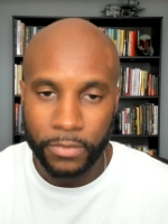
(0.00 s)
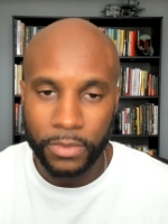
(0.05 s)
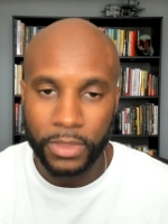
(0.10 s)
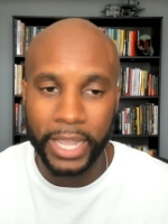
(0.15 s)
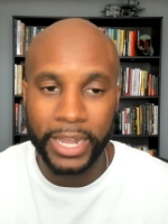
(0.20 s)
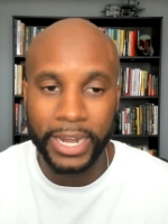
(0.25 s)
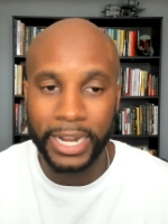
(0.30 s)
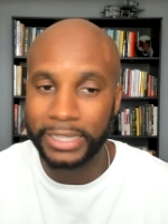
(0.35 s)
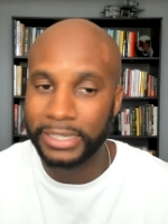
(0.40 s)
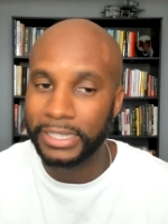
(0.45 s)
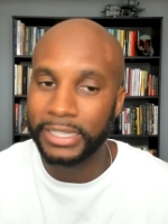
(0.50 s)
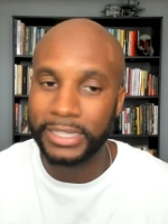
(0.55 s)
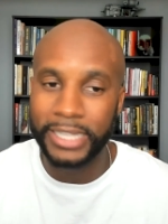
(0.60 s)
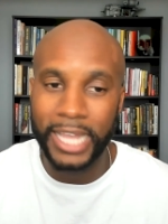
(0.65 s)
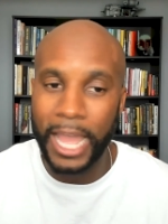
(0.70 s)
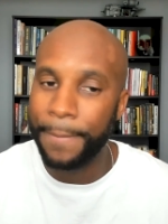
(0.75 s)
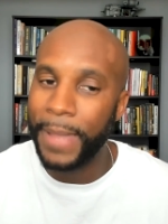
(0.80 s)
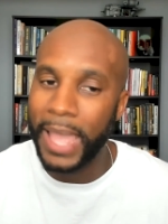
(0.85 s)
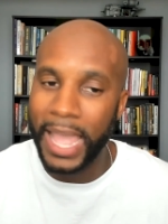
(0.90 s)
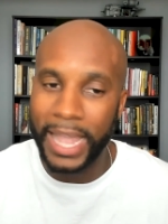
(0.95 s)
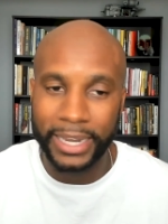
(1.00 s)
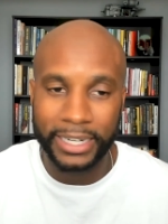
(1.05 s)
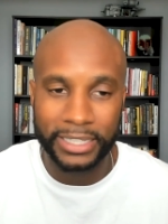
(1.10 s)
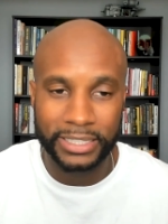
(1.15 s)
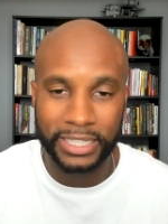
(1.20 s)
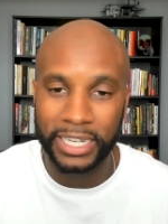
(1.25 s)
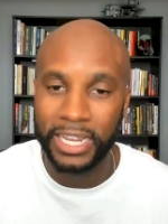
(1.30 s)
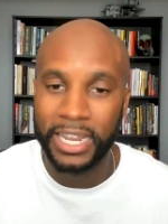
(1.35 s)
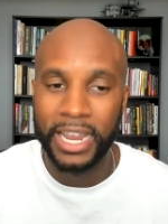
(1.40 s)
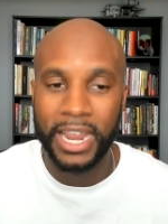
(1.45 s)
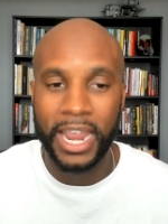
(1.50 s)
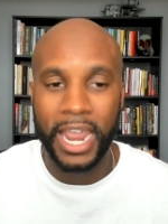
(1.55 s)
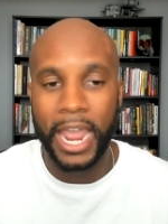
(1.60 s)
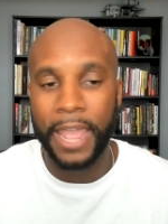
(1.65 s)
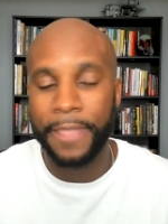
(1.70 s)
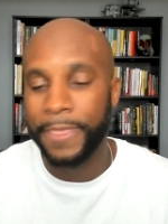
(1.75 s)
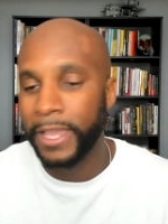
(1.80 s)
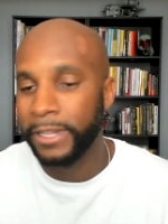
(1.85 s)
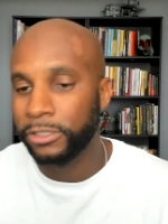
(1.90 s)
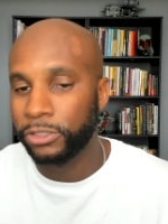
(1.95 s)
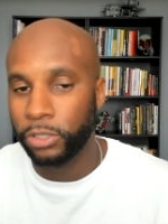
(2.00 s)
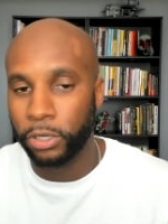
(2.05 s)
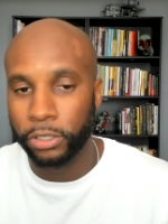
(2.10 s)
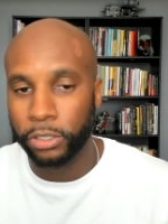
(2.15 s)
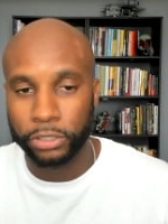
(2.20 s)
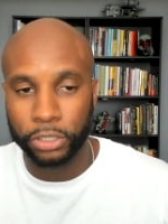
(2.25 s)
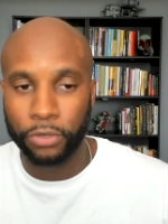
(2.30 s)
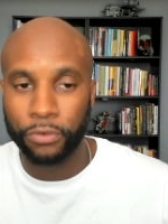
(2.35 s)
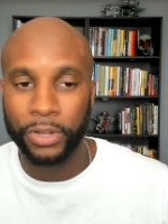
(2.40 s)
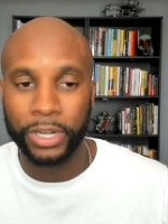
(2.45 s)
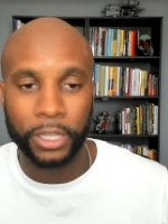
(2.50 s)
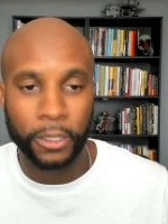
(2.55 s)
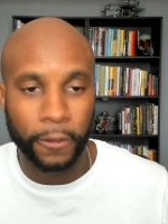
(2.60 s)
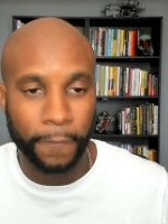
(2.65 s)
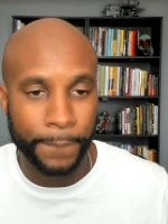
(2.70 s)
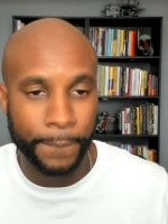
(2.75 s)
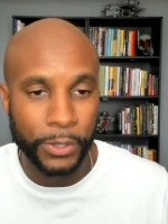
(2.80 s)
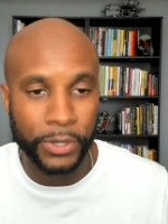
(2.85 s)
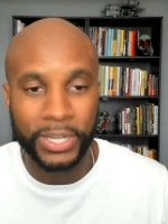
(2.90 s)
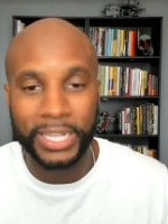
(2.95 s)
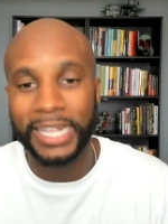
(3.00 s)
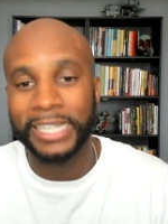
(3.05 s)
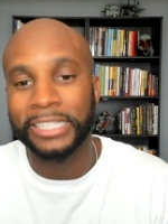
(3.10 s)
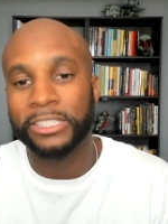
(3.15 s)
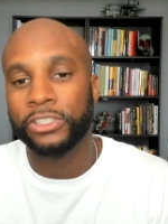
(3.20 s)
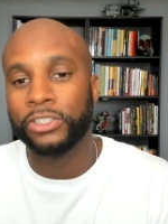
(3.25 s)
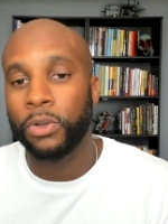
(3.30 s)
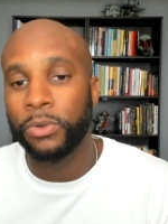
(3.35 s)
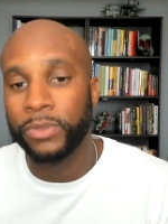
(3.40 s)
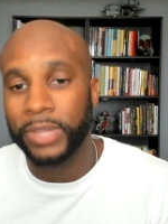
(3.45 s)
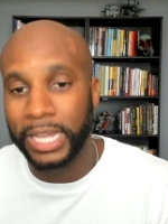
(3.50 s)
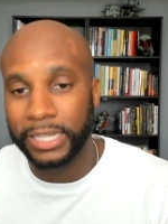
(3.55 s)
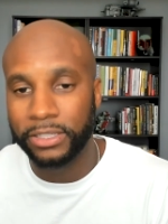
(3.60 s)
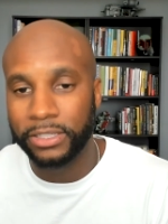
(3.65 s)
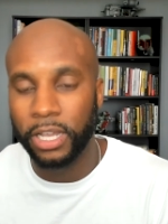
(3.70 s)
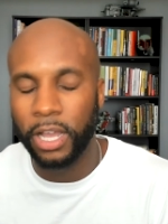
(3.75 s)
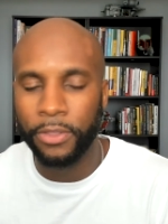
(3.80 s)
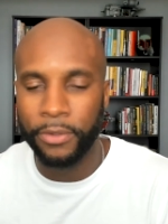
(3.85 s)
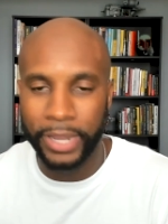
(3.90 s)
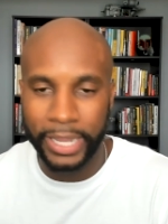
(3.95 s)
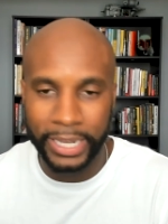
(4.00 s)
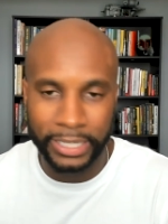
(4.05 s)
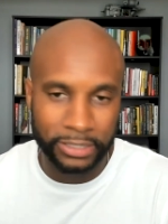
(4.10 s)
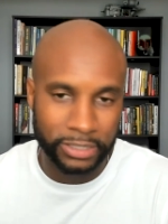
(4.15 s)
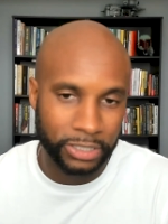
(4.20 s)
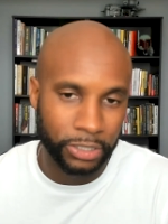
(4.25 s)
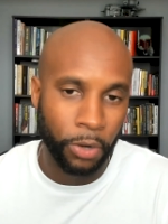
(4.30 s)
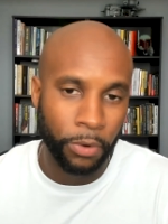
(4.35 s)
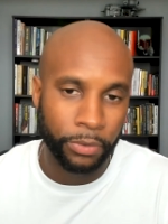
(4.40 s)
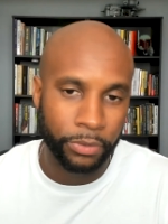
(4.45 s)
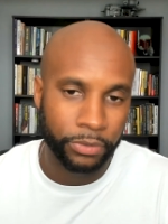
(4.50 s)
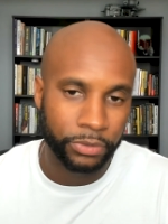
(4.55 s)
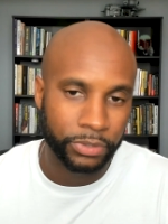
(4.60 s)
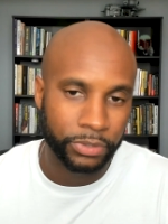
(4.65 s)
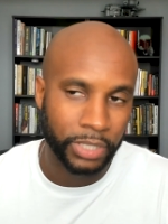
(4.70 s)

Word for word: And I did that, packaged it, and then started to create a community and sold that to other agency owners.